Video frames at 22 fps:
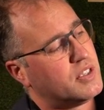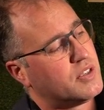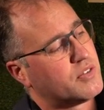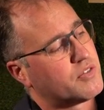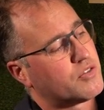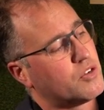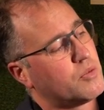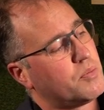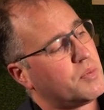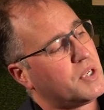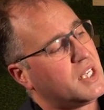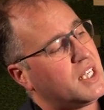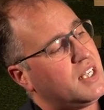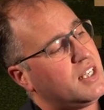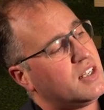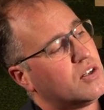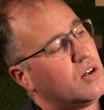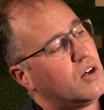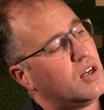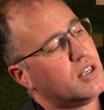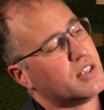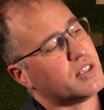from any
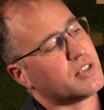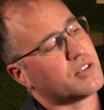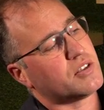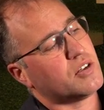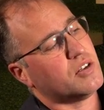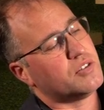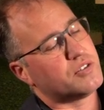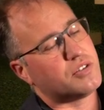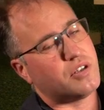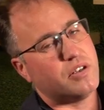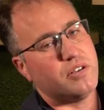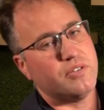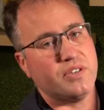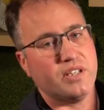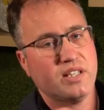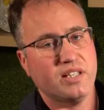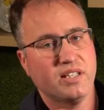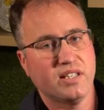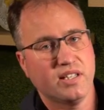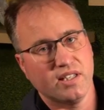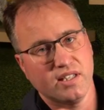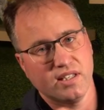island it goes
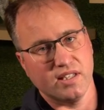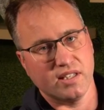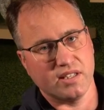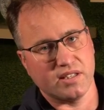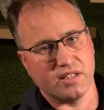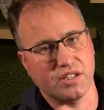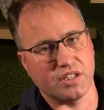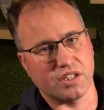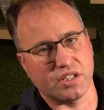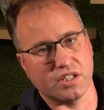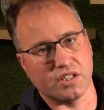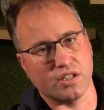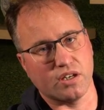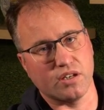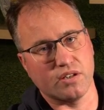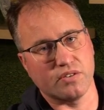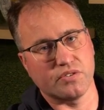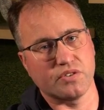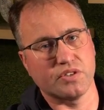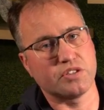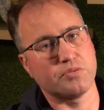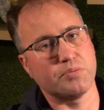over, then you can go
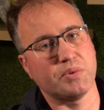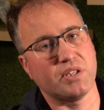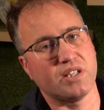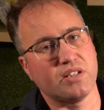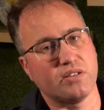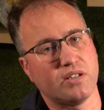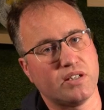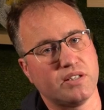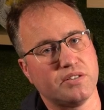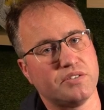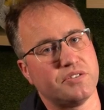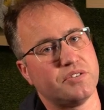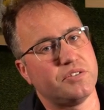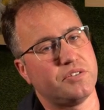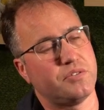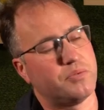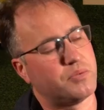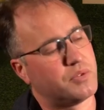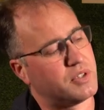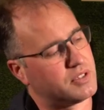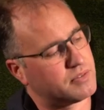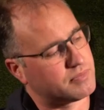over as many islands
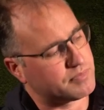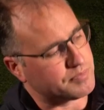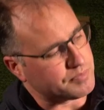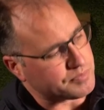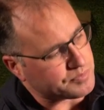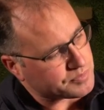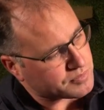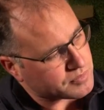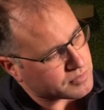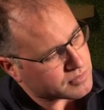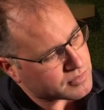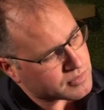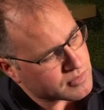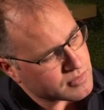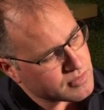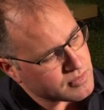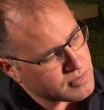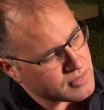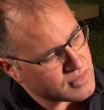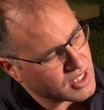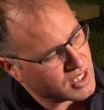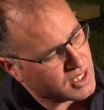as you want.
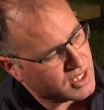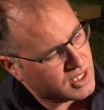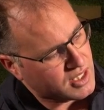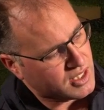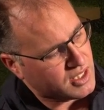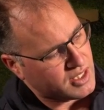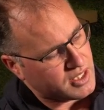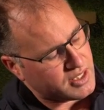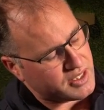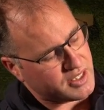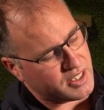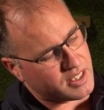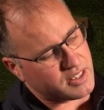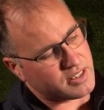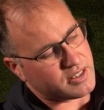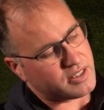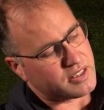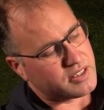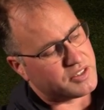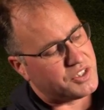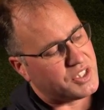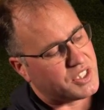The other
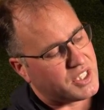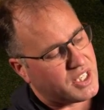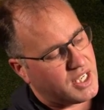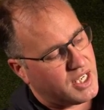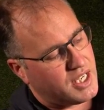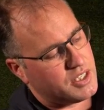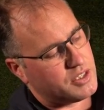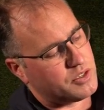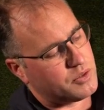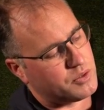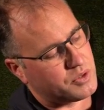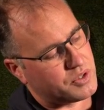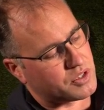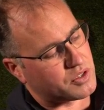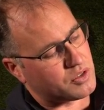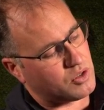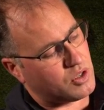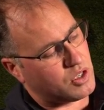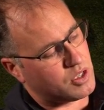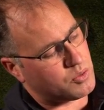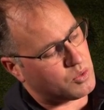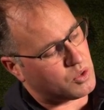things you can't do with the
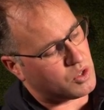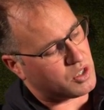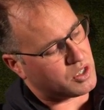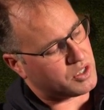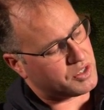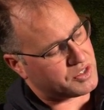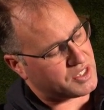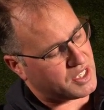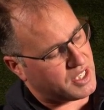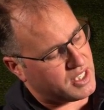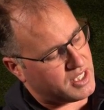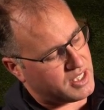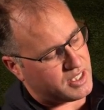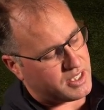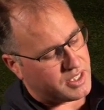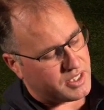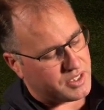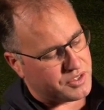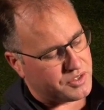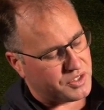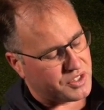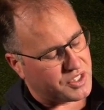guide wires
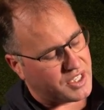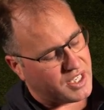is you